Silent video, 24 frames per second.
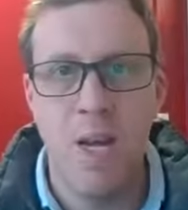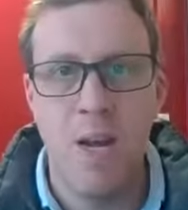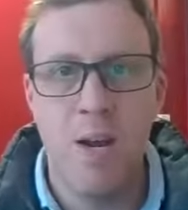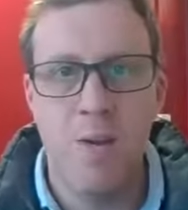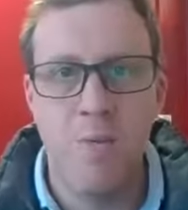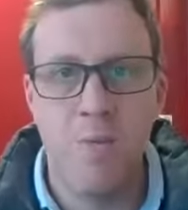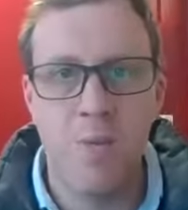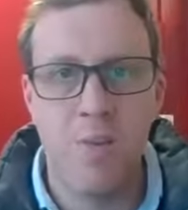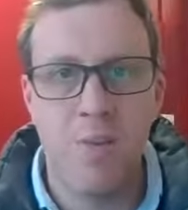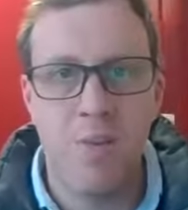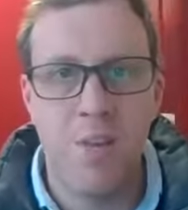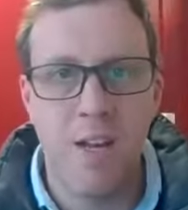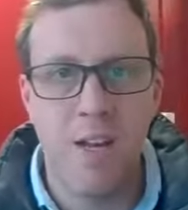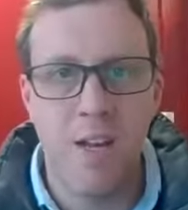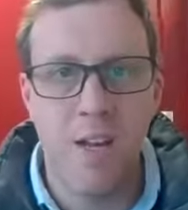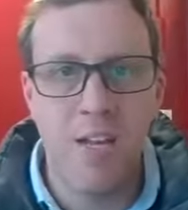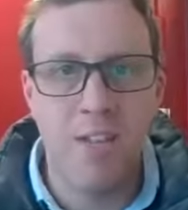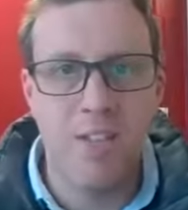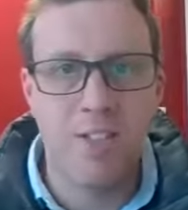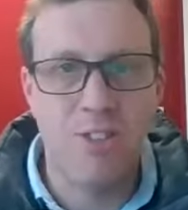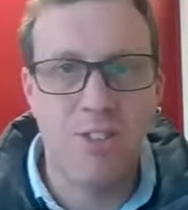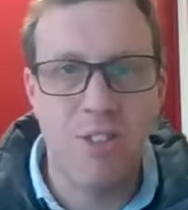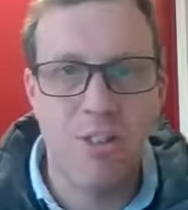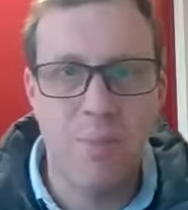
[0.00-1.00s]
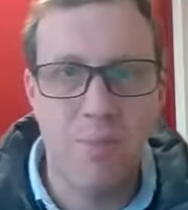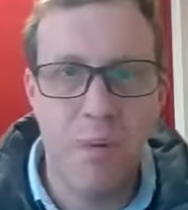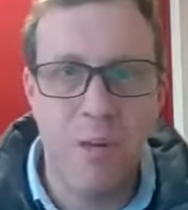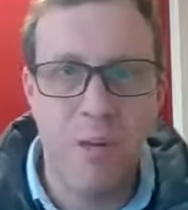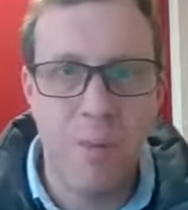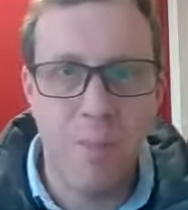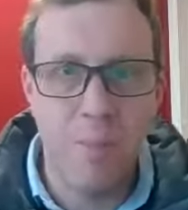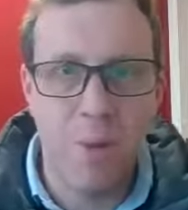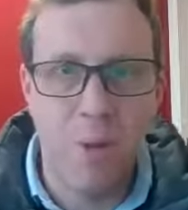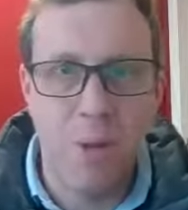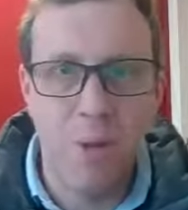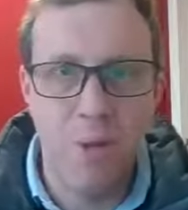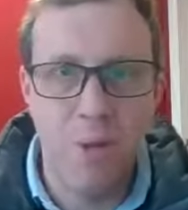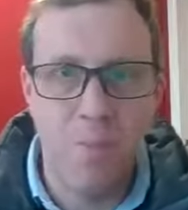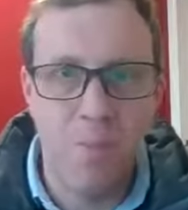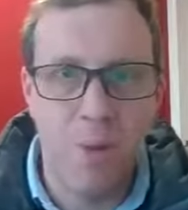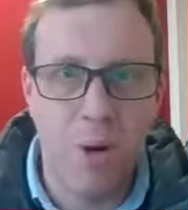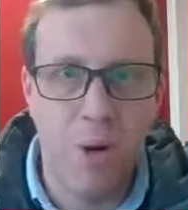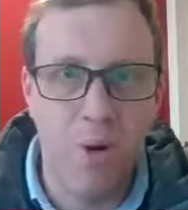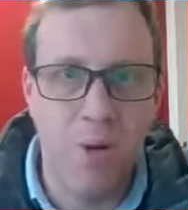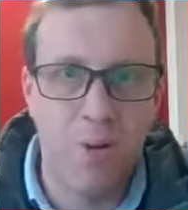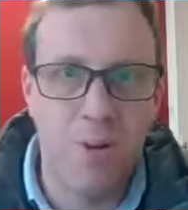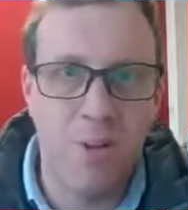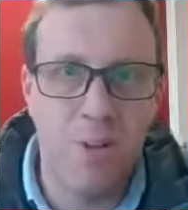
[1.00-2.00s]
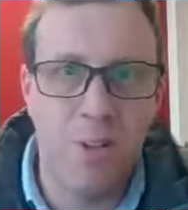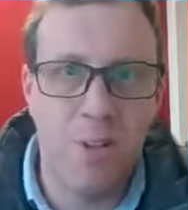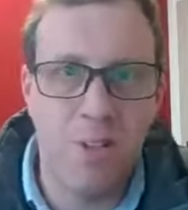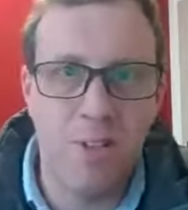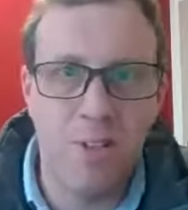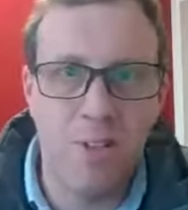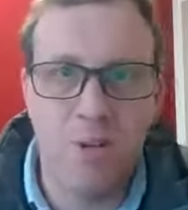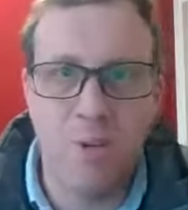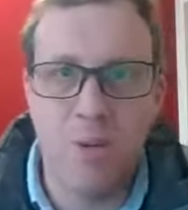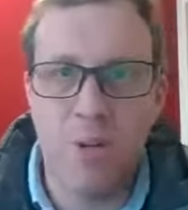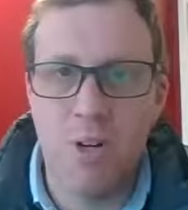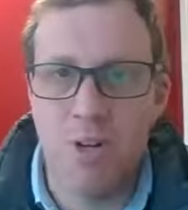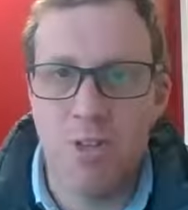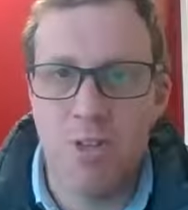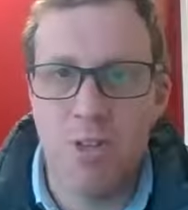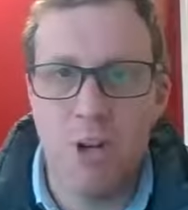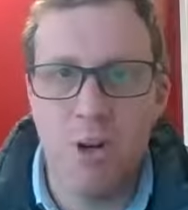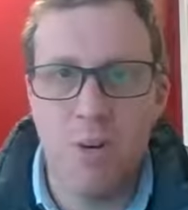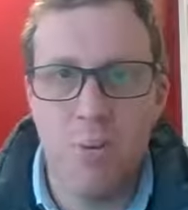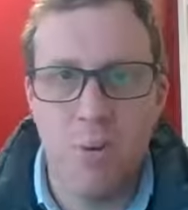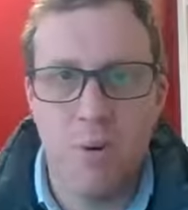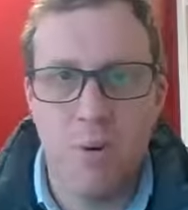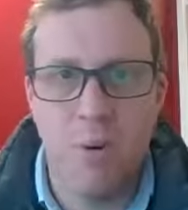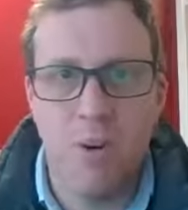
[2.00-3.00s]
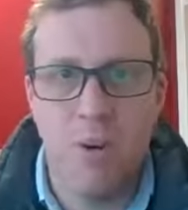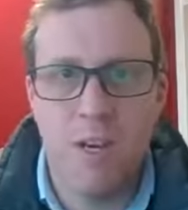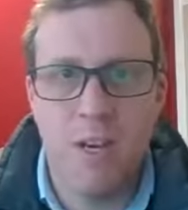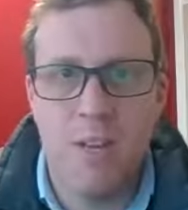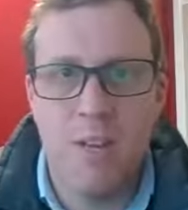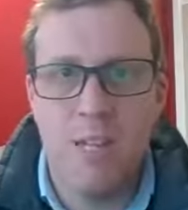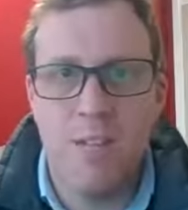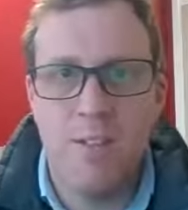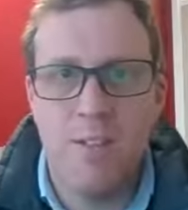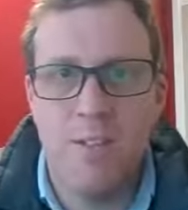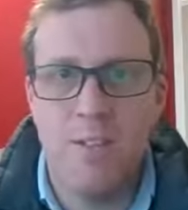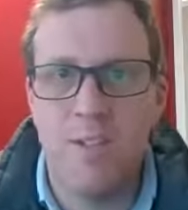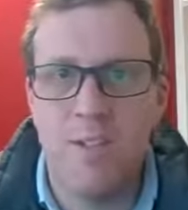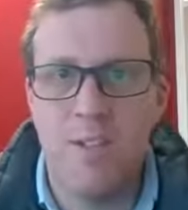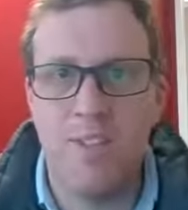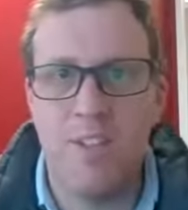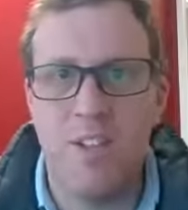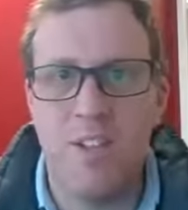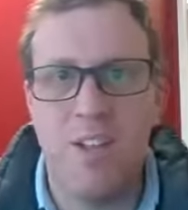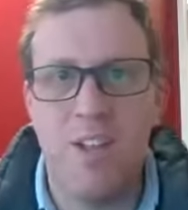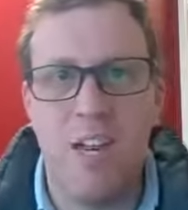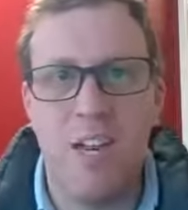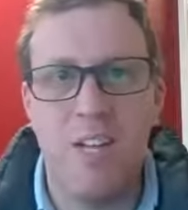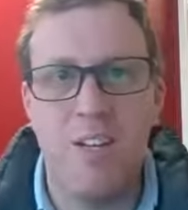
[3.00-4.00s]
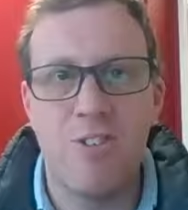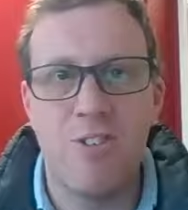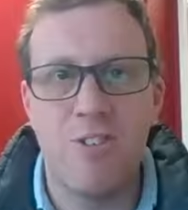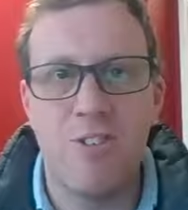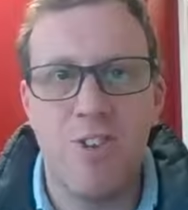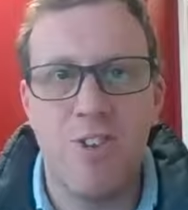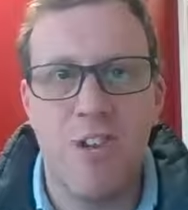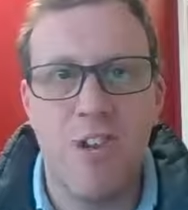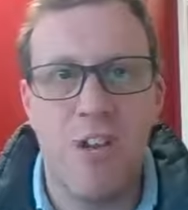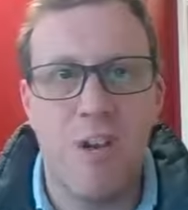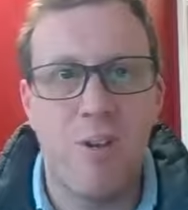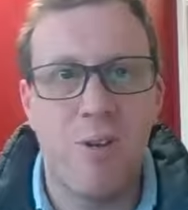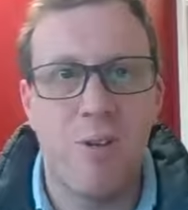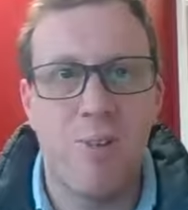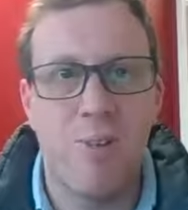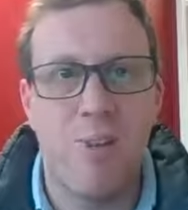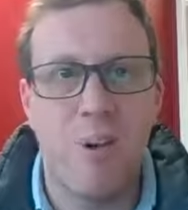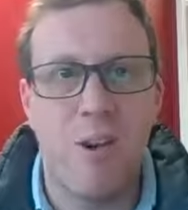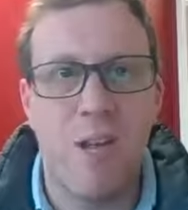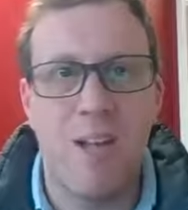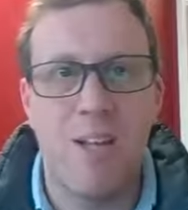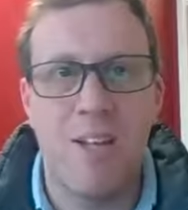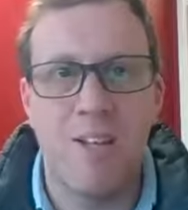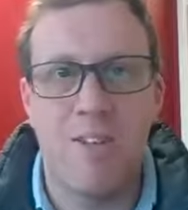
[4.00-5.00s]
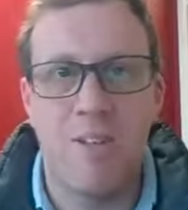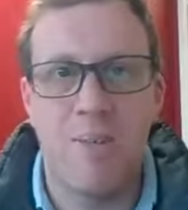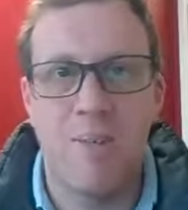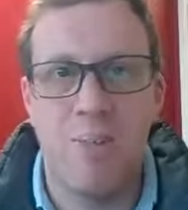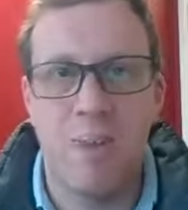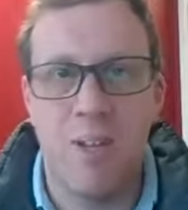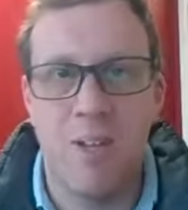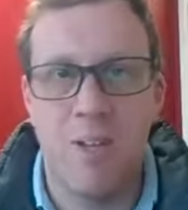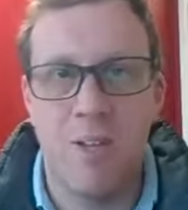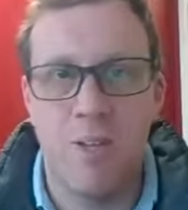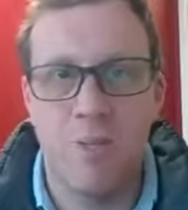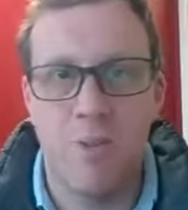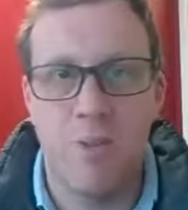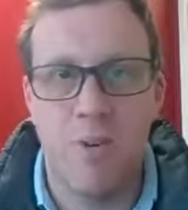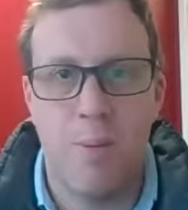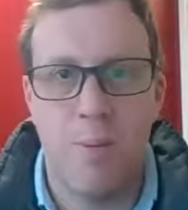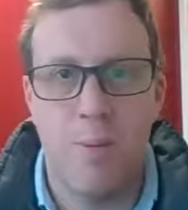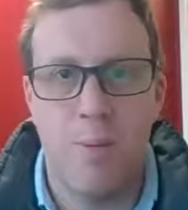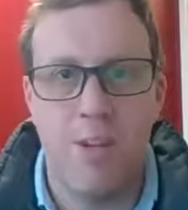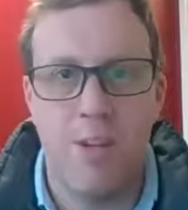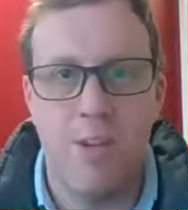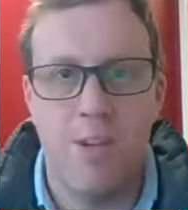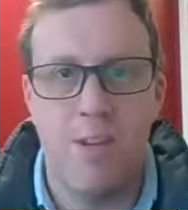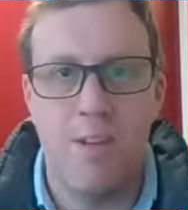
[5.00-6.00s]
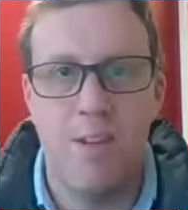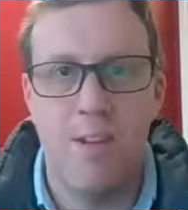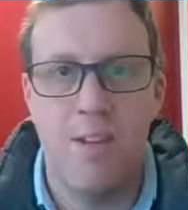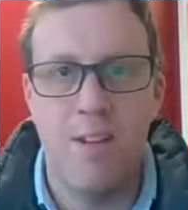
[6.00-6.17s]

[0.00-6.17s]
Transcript: And with the election being postponed until October, I guess as a nation our plans have been disrupted.